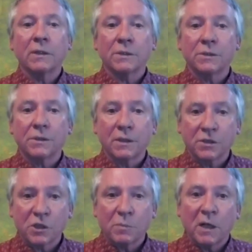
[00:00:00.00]
is
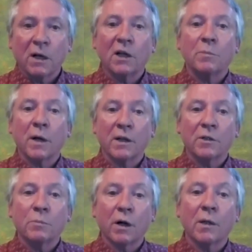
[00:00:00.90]
to be hired by a
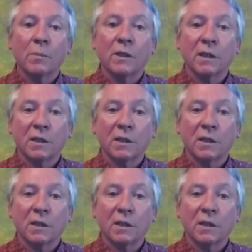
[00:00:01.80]
department,